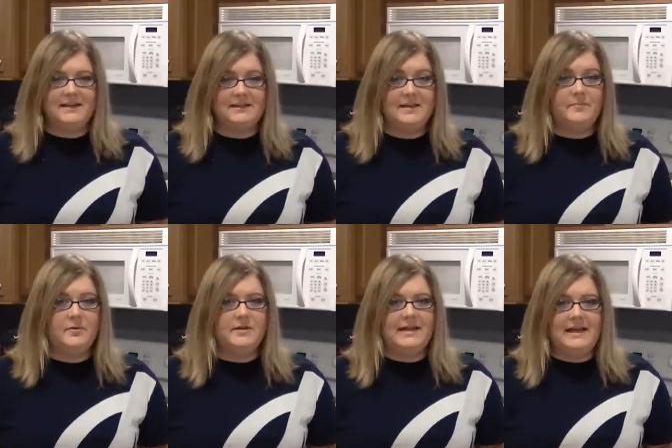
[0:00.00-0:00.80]
simple,
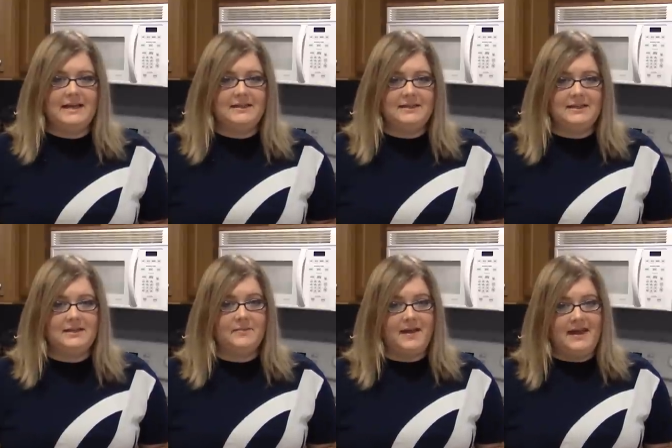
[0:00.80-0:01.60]
and easy
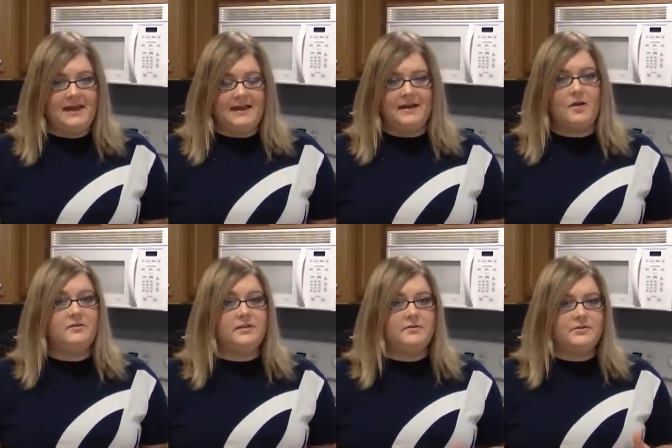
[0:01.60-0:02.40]
to make and
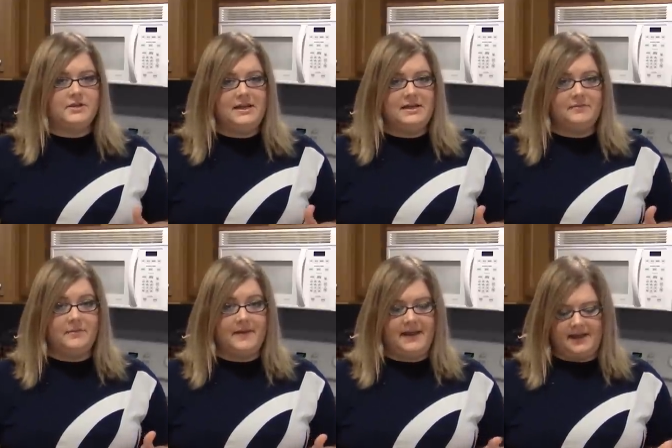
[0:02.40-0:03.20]
also cheap to
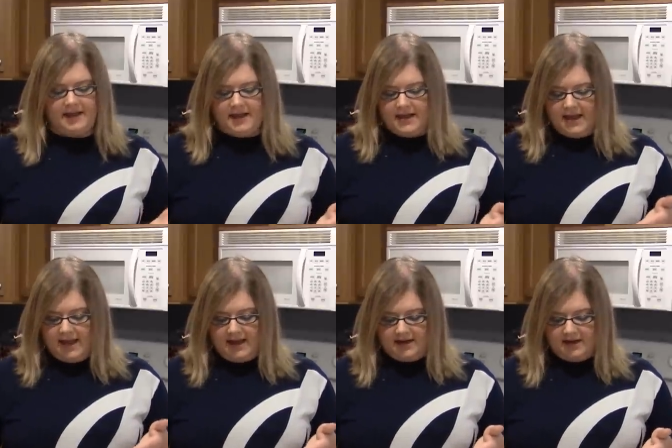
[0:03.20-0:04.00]
make.
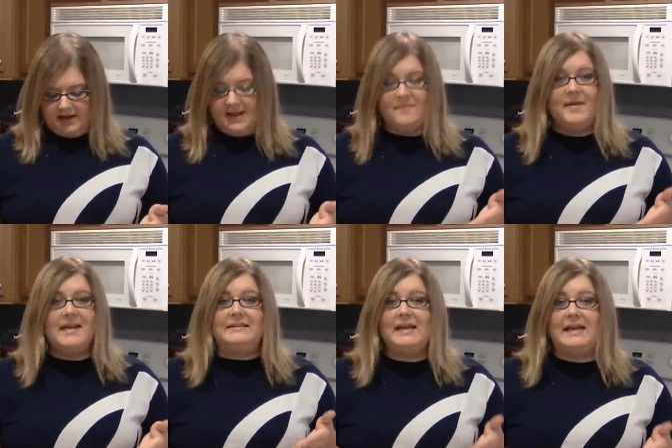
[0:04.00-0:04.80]
And it
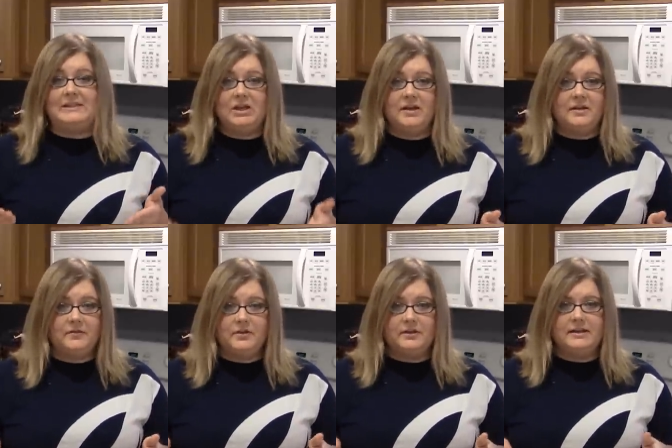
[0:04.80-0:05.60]
makes a ton of
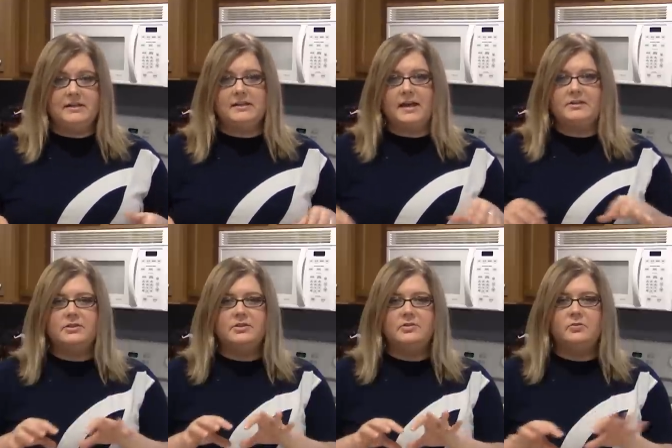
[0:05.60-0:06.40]
cookies. I
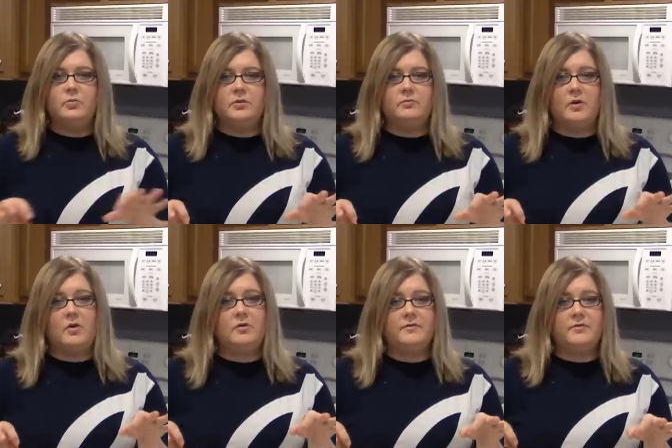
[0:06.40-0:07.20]
just used one
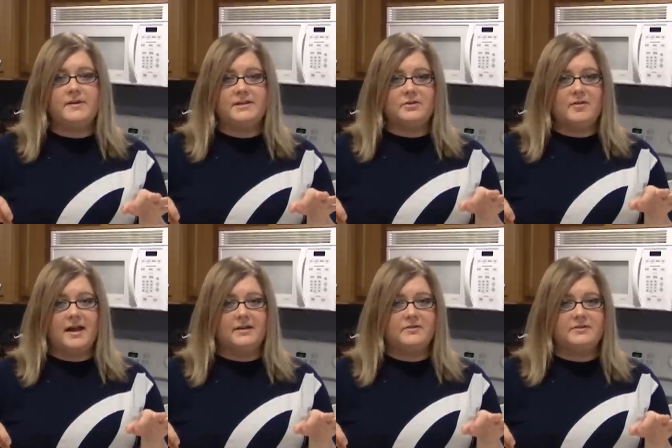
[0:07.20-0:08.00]
roll of the Ritz
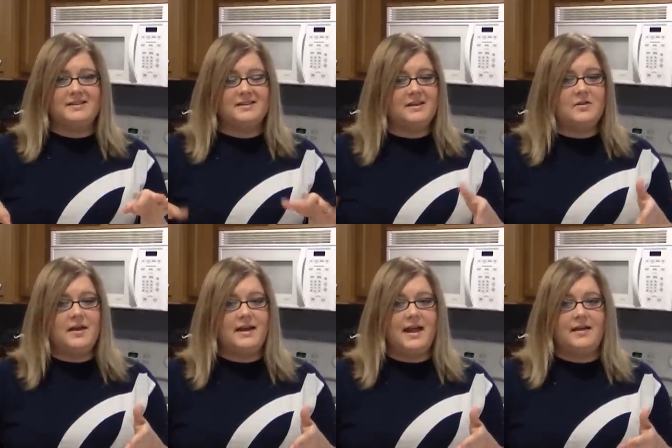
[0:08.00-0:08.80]
crackers and still
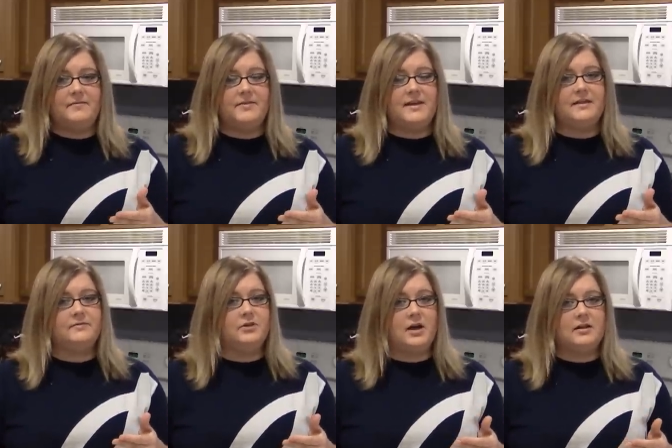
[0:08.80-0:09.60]
had half a thing of
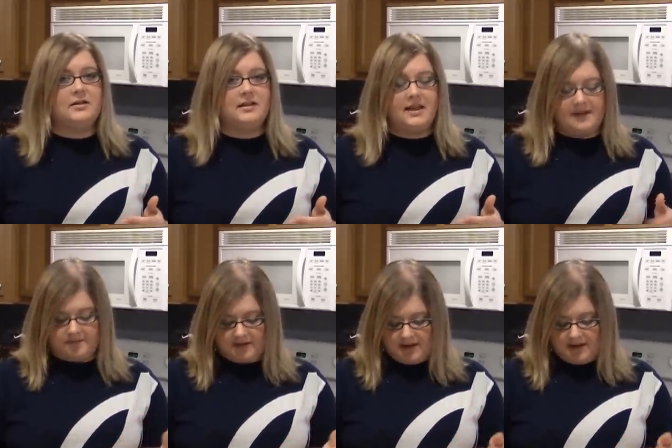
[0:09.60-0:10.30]
chocolate left.